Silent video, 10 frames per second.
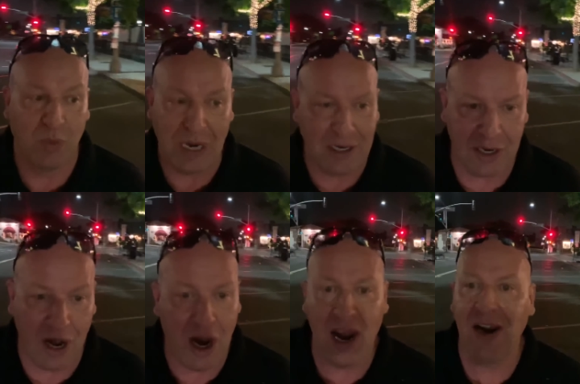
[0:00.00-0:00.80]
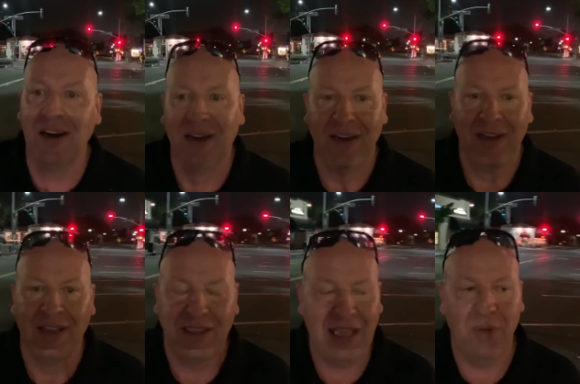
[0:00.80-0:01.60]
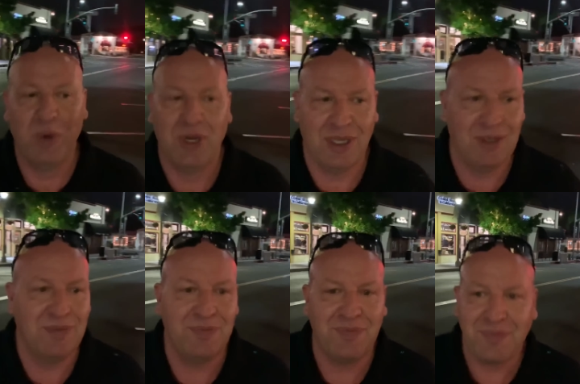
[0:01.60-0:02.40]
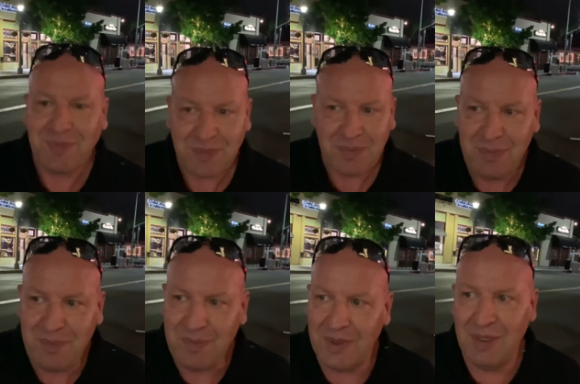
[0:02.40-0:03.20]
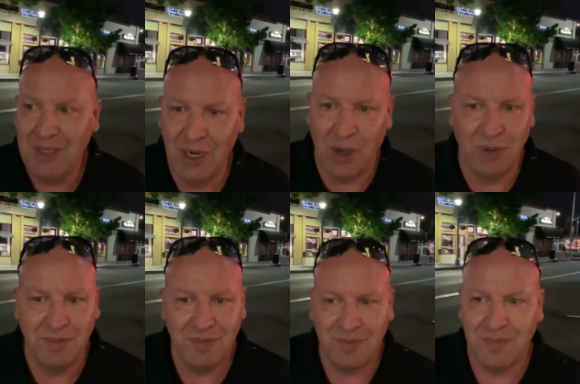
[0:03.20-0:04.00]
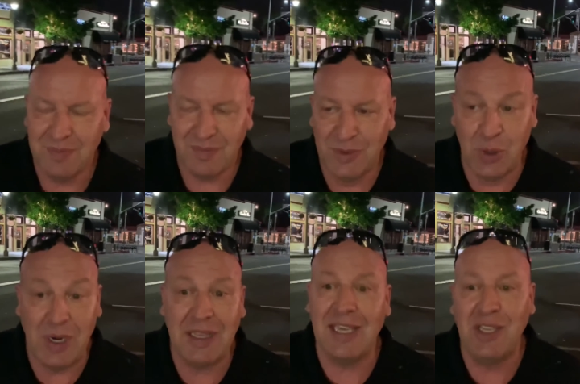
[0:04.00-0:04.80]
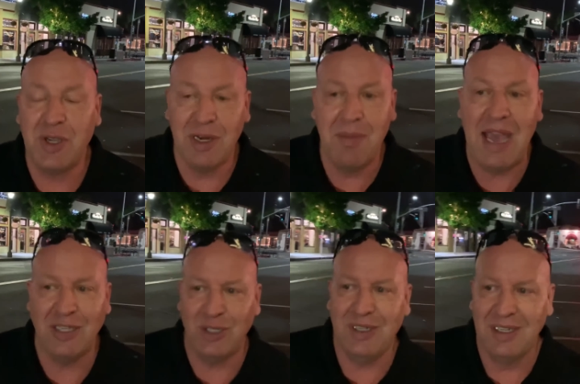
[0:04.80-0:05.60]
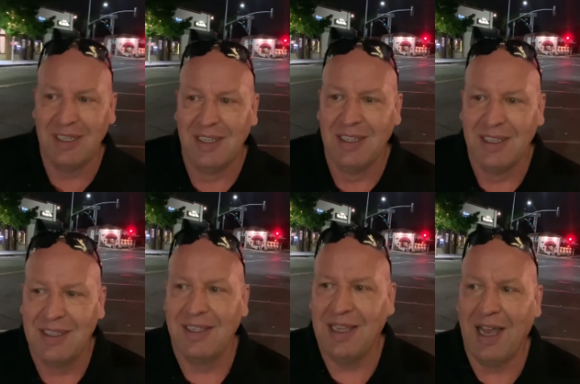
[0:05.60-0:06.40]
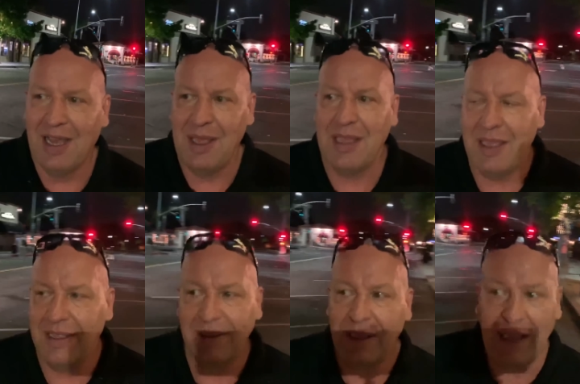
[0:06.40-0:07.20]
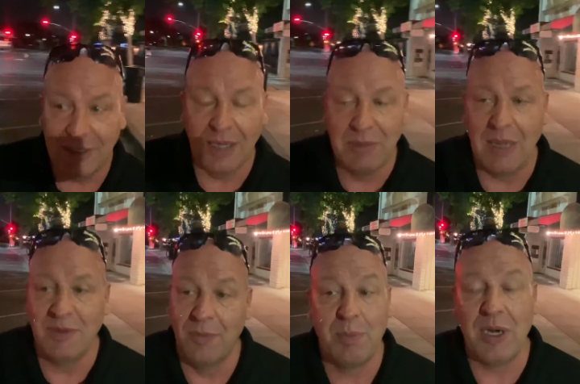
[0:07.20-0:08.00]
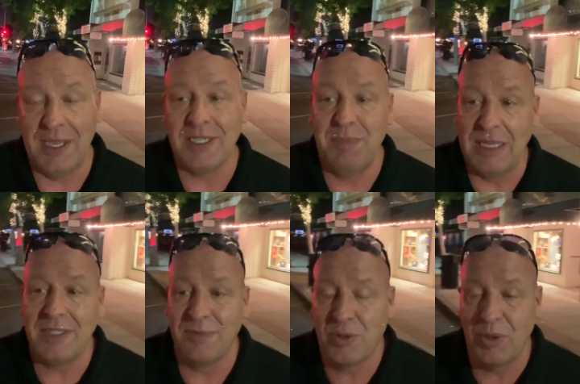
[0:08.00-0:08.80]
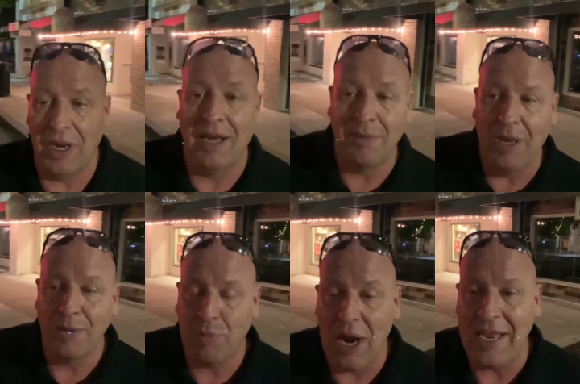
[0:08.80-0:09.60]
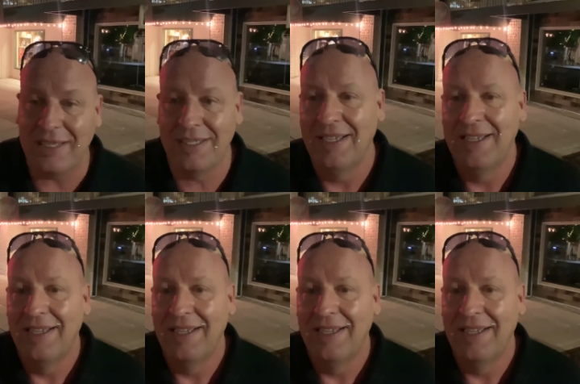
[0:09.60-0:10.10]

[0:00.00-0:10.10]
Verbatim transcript: wreck a car. They will, you know, do anything you can imagine. Uh, and sometimes some pretty expensive uh, uh, pranks